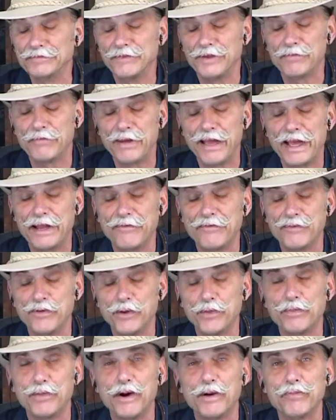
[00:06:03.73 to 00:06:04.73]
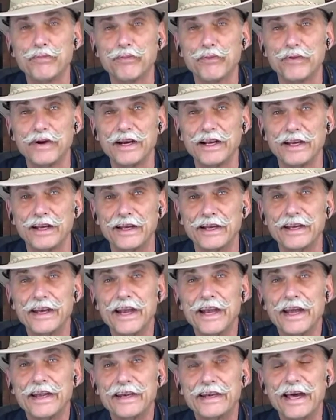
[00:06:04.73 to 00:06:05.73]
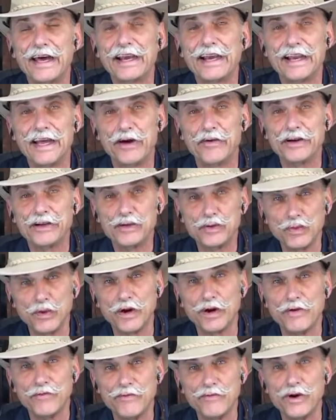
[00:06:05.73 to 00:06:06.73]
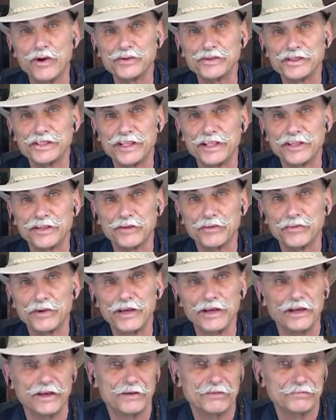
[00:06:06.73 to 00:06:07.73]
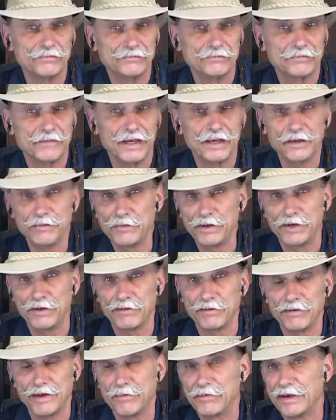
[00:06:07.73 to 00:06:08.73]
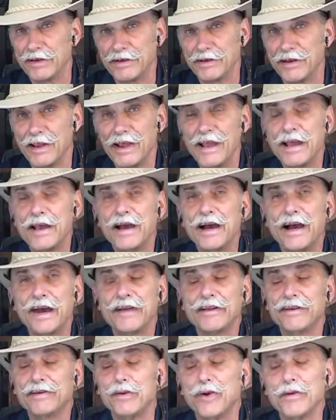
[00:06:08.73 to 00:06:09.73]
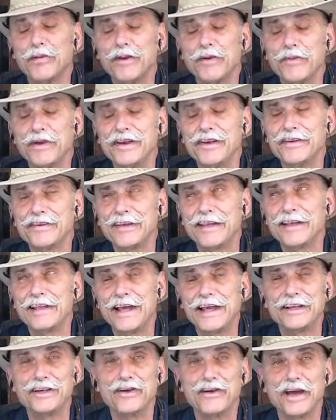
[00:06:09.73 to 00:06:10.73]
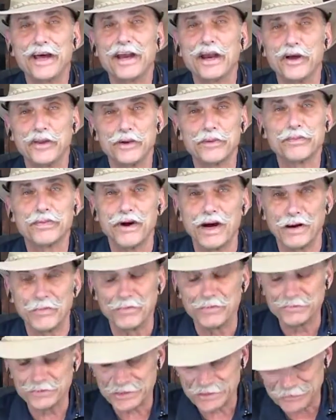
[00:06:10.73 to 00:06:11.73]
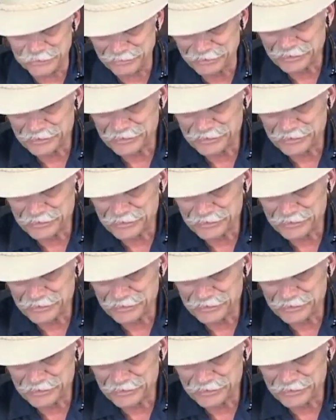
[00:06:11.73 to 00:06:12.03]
bad fuel pump relay, not allowing 12 volts to get to the relay. That could be it. I mean, I, normally when you see that, you got other problems